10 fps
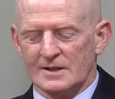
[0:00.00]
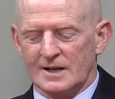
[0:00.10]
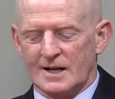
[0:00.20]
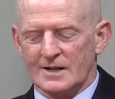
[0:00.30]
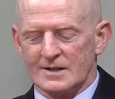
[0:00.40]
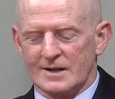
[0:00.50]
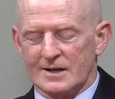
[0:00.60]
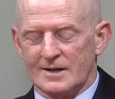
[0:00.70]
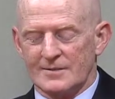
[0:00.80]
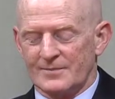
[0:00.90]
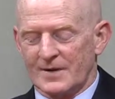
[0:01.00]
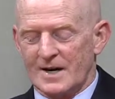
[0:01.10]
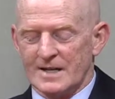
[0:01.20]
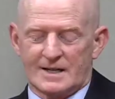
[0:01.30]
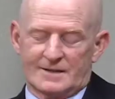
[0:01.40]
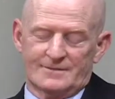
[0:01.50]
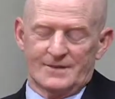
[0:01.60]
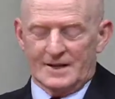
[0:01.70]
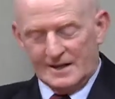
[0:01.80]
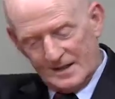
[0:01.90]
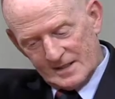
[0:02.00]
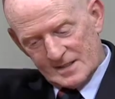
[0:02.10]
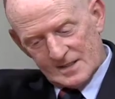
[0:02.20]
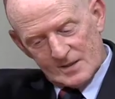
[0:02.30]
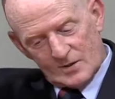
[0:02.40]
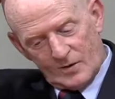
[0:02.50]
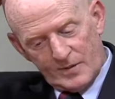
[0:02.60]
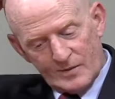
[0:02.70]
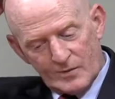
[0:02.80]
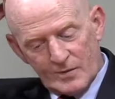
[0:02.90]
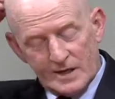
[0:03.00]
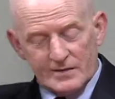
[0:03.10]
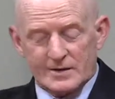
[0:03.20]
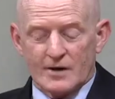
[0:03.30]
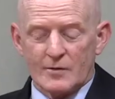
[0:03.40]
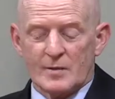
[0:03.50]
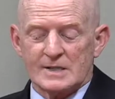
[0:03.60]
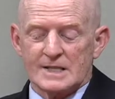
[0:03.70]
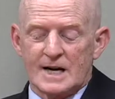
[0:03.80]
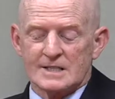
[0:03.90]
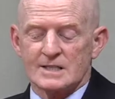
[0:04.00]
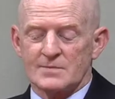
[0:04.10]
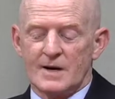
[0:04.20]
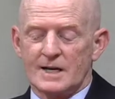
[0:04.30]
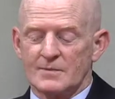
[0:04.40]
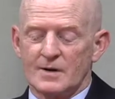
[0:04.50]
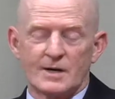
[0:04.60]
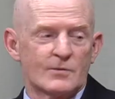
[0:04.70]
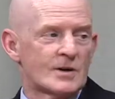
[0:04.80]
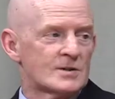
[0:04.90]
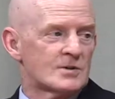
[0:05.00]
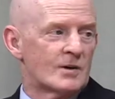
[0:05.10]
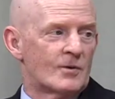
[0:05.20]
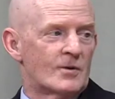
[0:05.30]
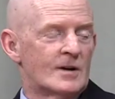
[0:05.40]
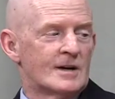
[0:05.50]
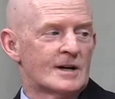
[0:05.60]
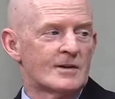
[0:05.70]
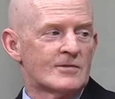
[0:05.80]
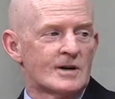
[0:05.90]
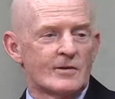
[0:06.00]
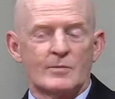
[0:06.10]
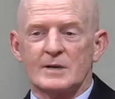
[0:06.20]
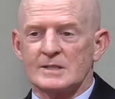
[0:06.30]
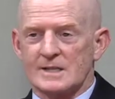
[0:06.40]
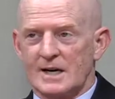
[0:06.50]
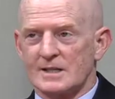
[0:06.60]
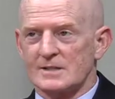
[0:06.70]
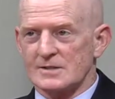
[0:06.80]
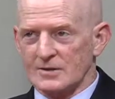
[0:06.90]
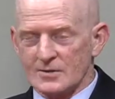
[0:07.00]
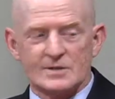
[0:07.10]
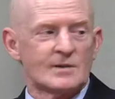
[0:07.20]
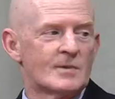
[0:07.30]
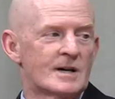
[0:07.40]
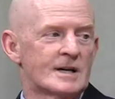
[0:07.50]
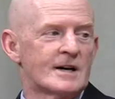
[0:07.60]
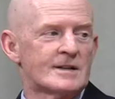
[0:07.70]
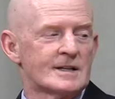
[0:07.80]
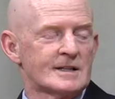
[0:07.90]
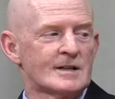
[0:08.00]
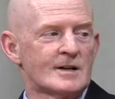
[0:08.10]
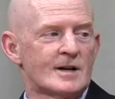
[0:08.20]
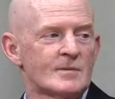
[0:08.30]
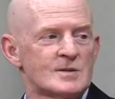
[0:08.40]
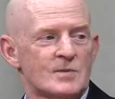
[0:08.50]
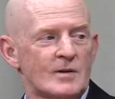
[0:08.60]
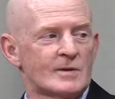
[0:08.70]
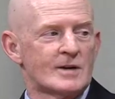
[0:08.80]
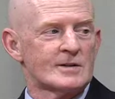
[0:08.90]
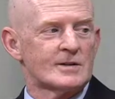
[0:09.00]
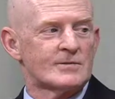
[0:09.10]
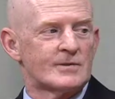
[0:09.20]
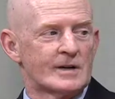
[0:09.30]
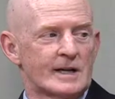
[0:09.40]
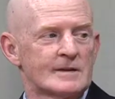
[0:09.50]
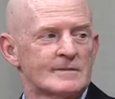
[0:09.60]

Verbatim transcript: And um, I think it's, it's all paper money. If Goldman Sachs is making money, we're in trouble. If Goldman Sachs is losing money, I think the economy is probably on a good footing.